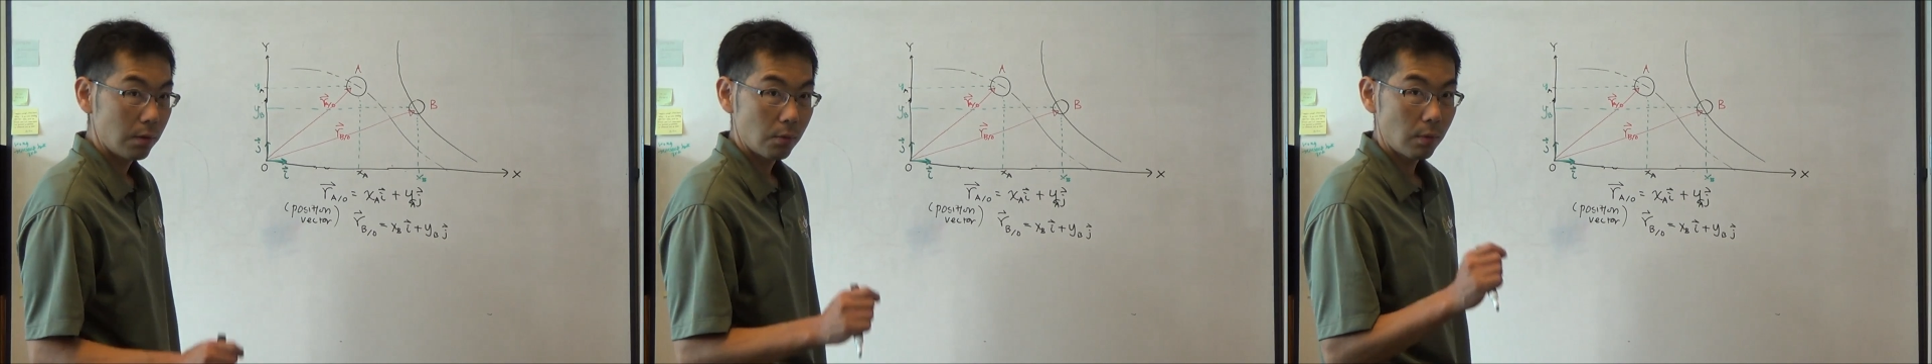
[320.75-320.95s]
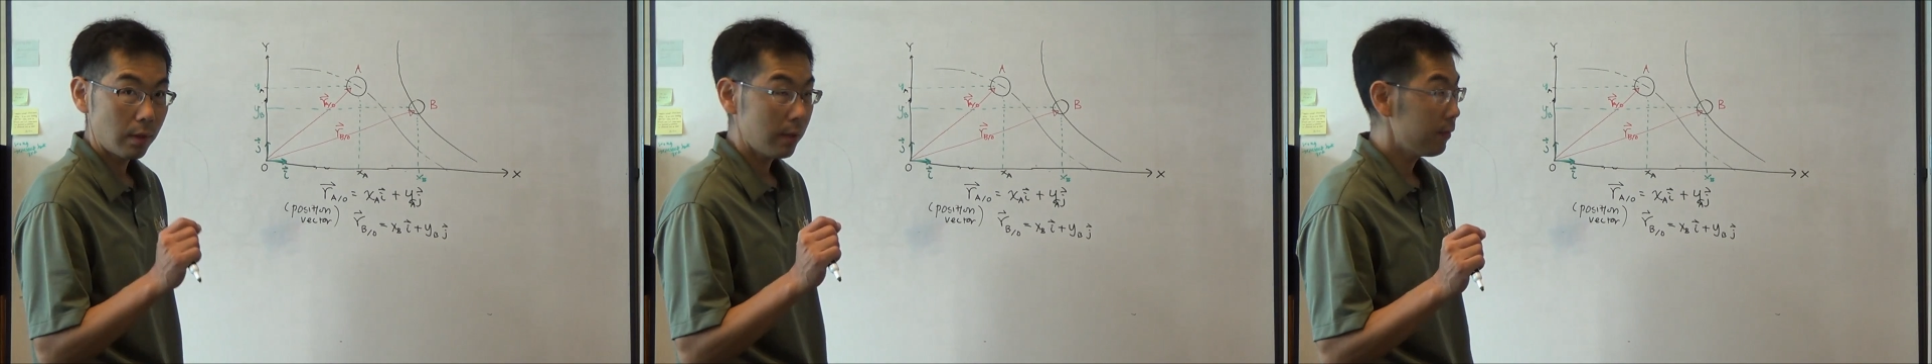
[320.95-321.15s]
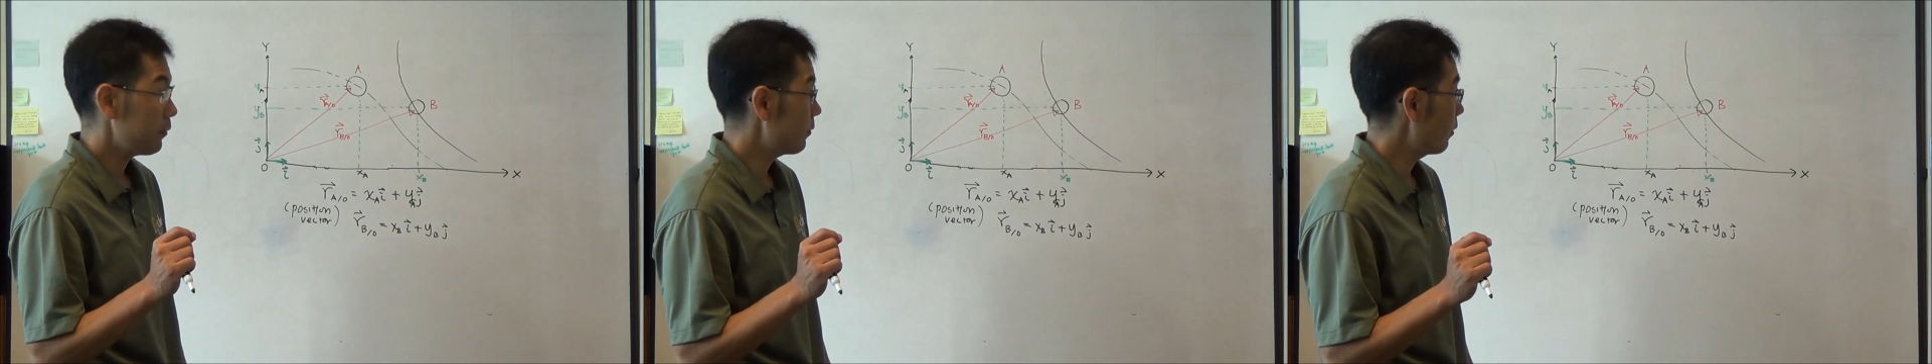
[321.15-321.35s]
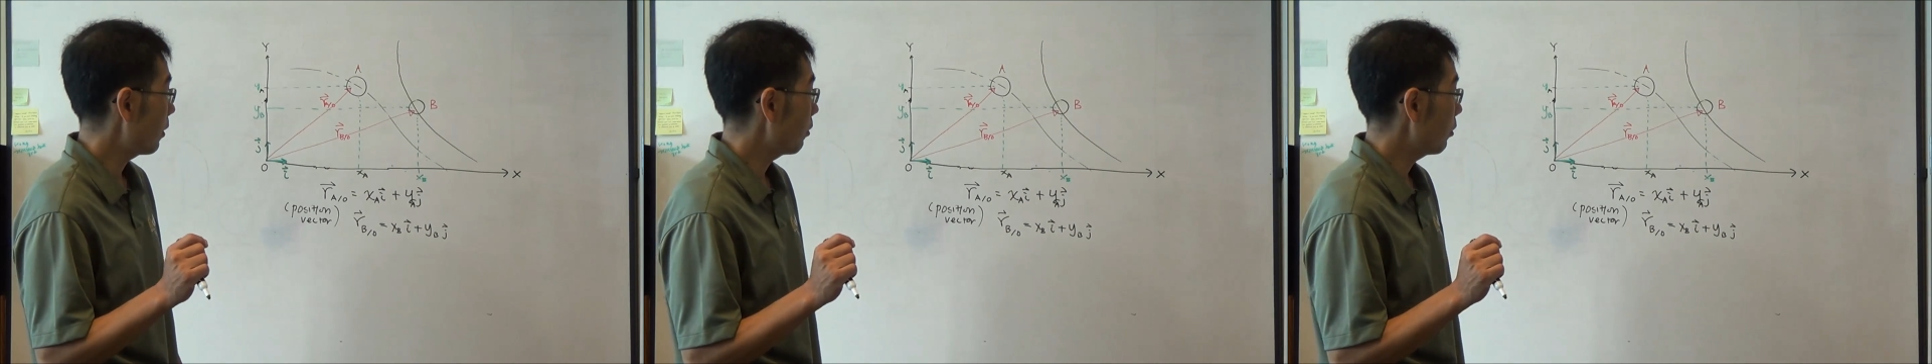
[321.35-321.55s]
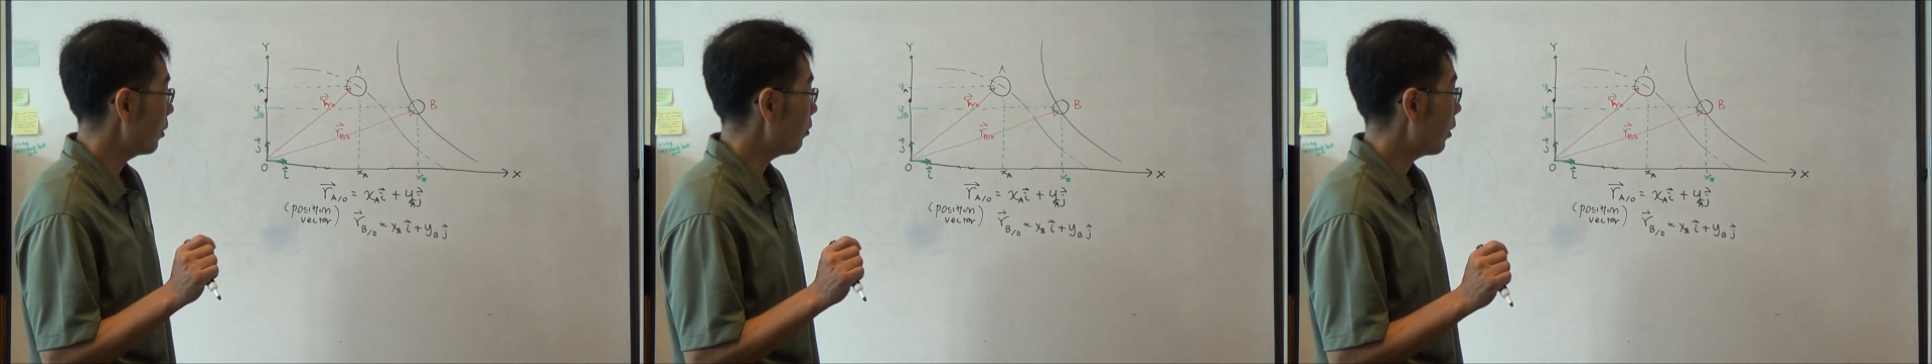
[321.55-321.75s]
what if
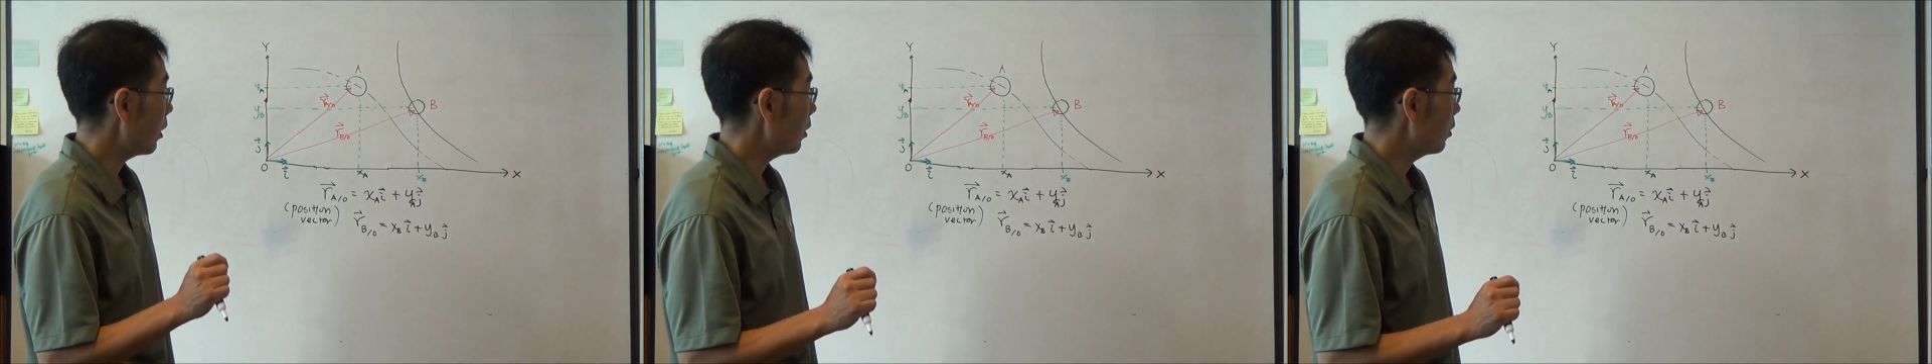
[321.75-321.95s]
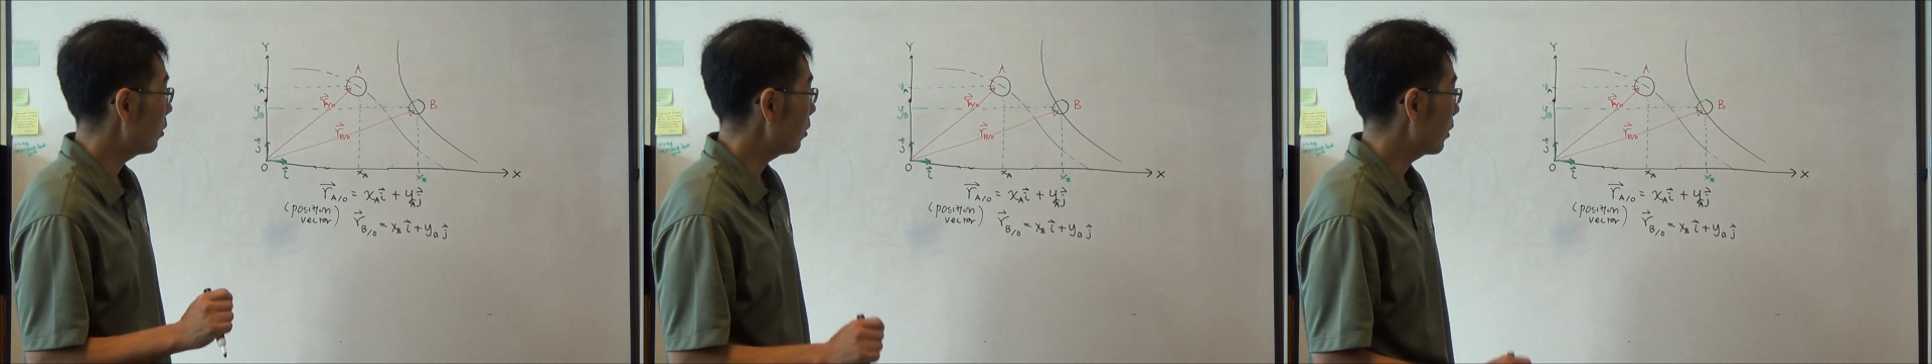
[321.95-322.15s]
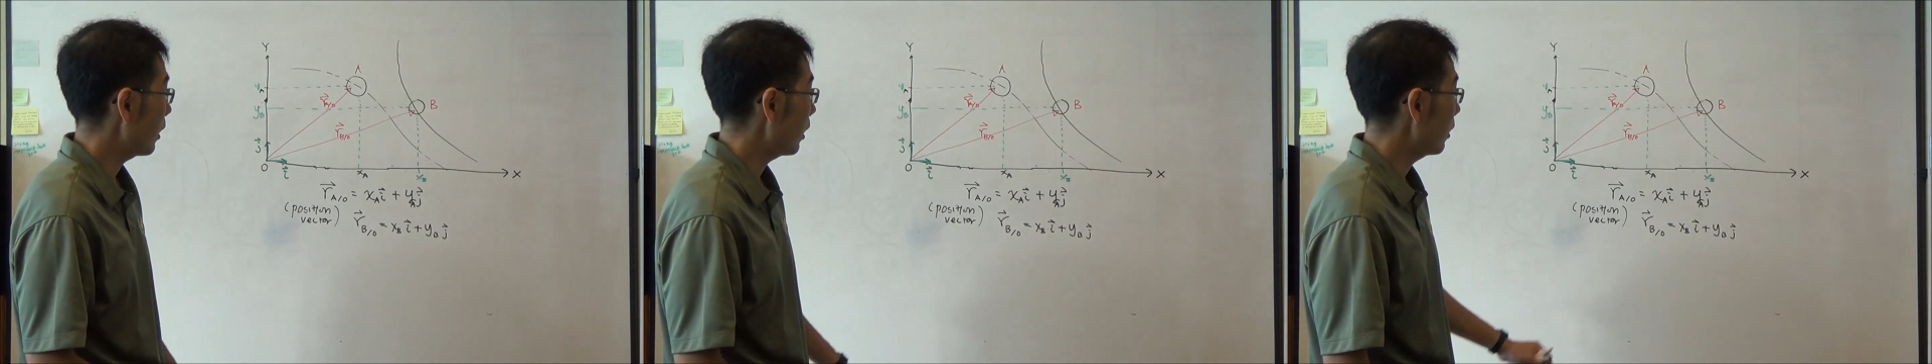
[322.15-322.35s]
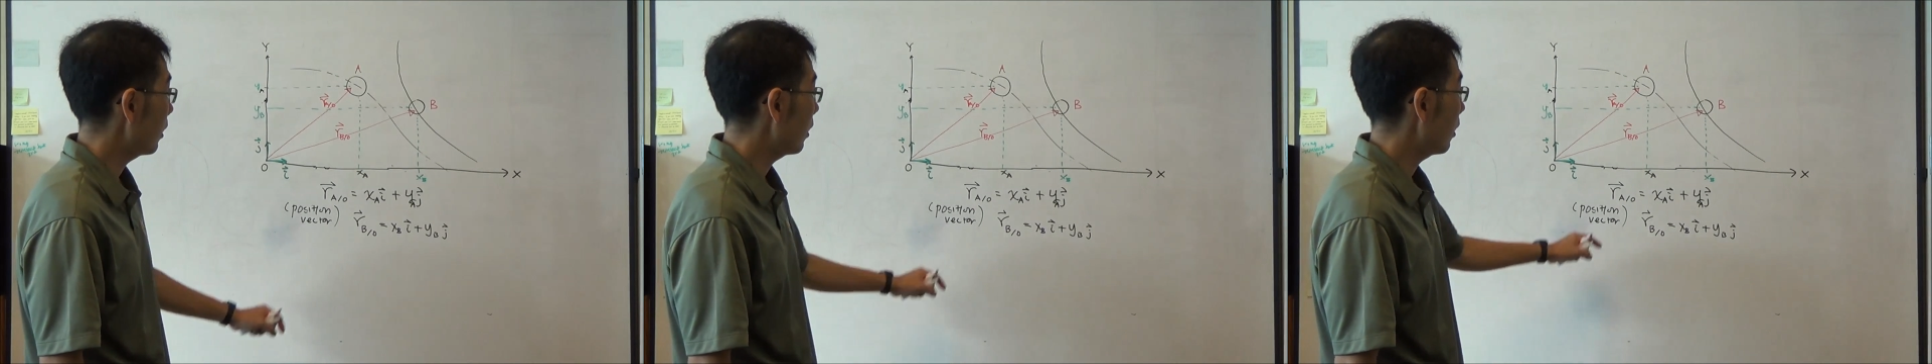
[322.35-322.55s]
we want to get